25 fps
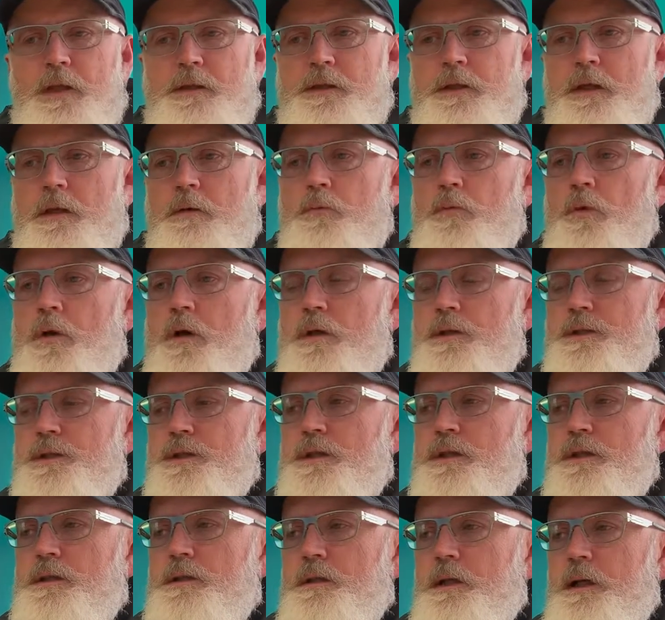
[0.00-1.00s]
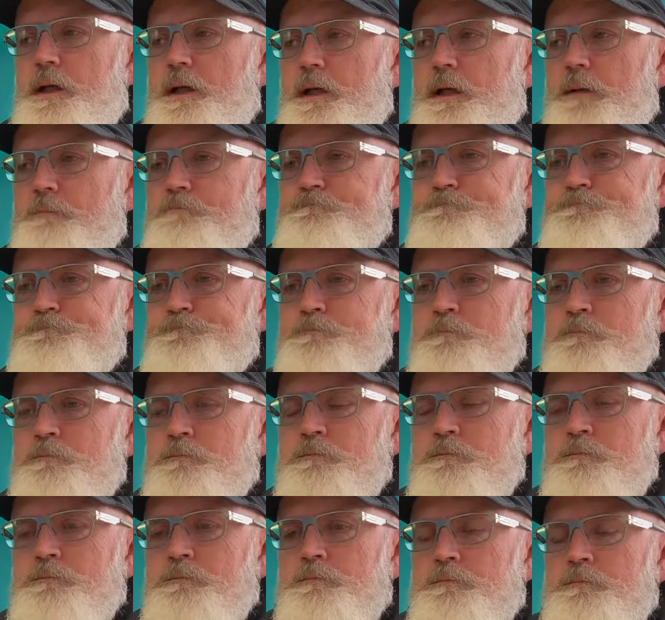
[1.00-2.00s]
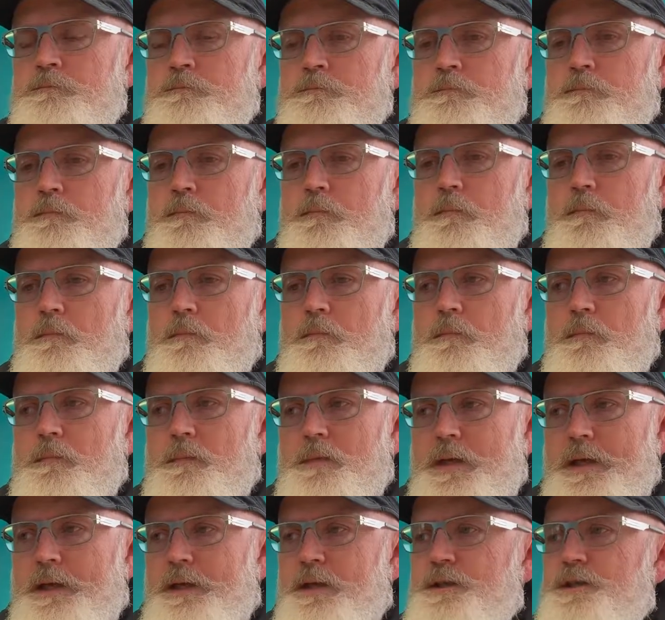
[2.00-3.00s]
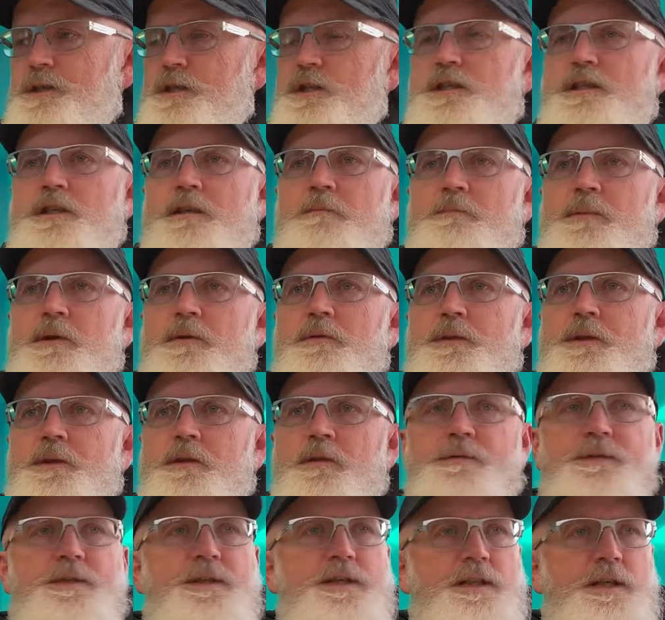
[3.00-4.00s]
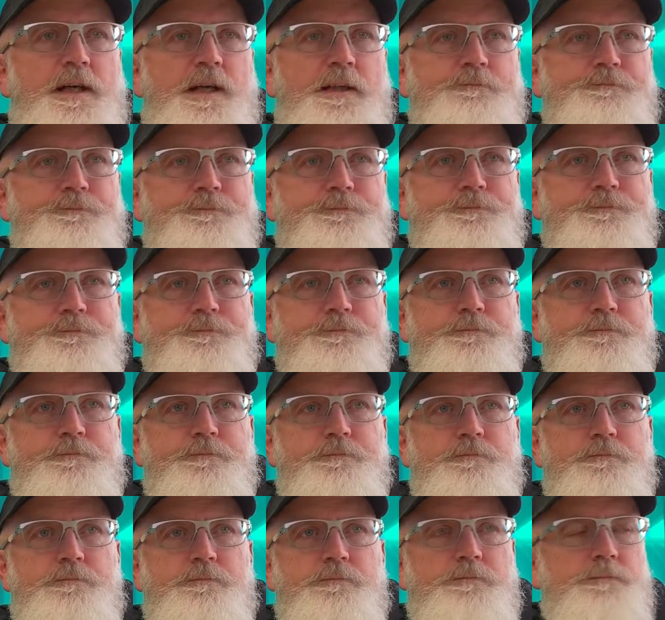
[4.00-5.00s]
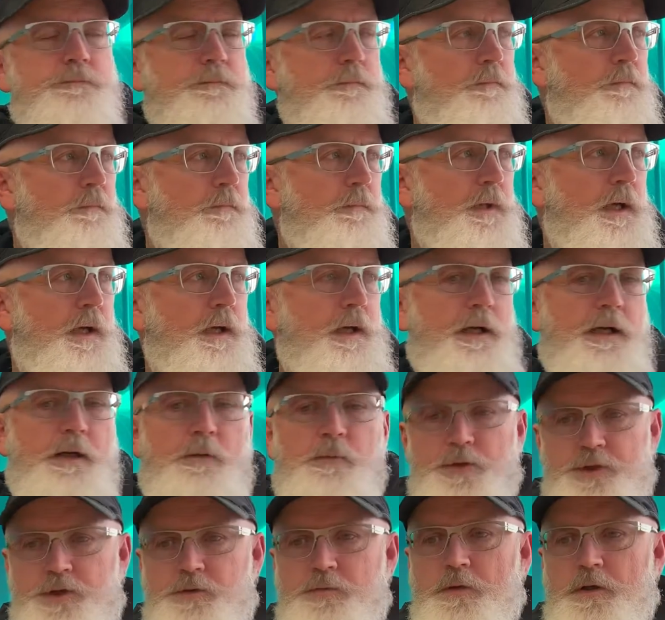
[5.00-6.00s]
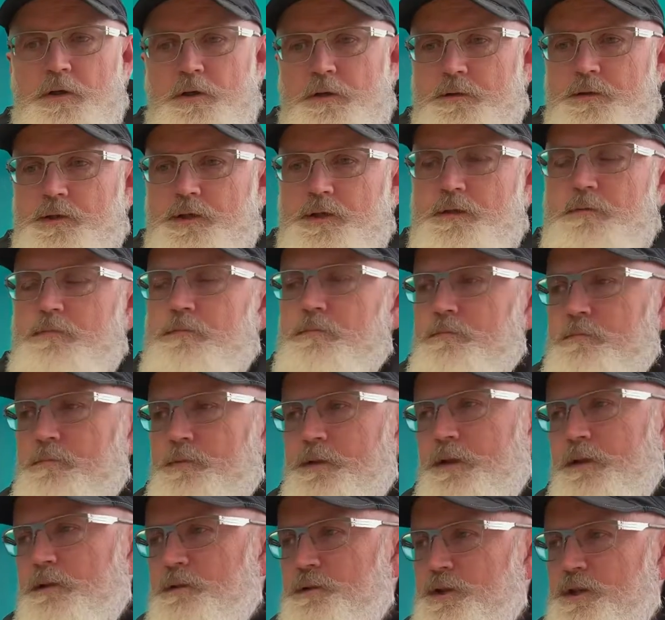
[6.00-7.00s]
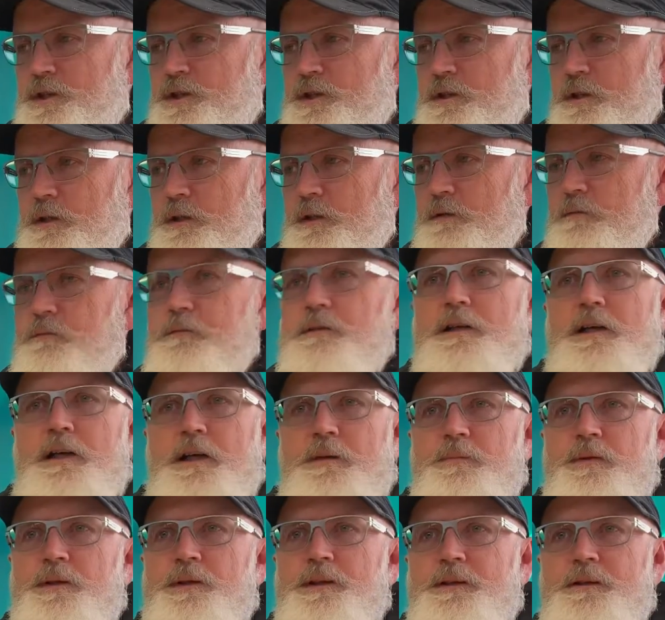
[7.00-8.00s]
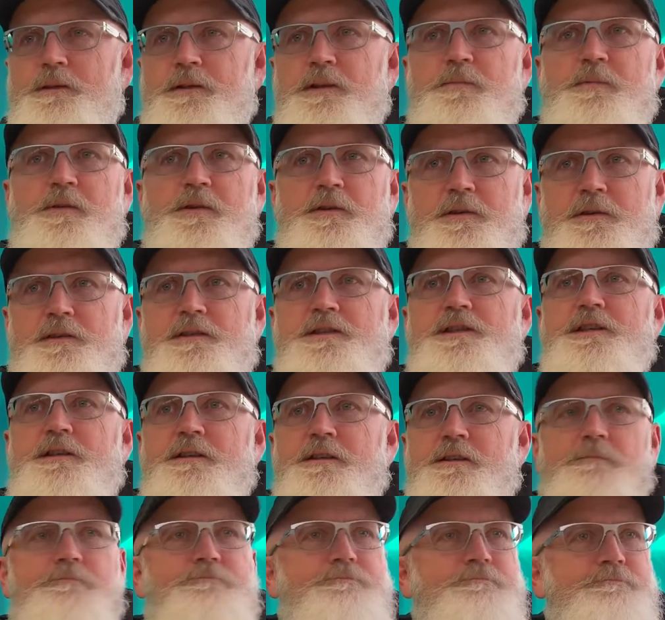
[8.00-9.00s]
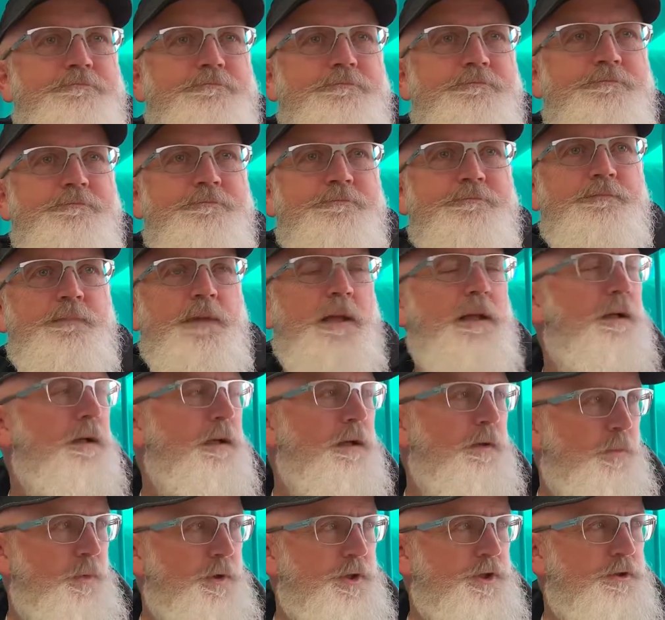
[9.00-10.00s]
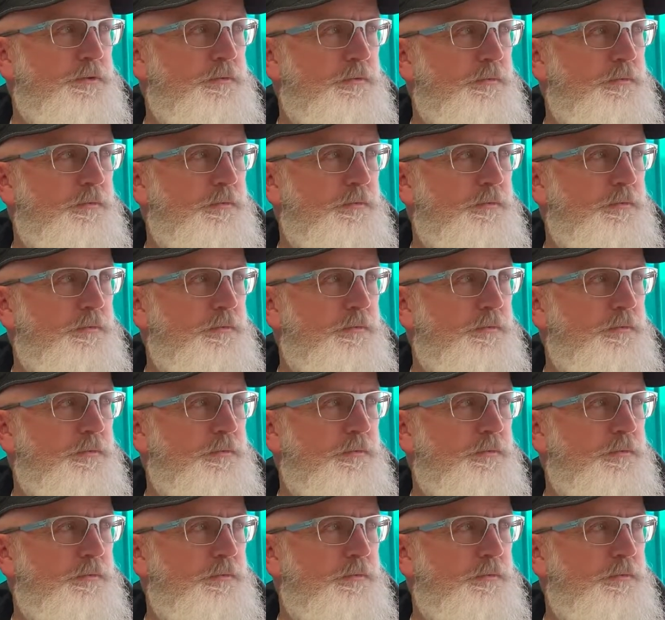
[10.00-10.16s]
There was an existing building on the site, which was the existing library and community centre, which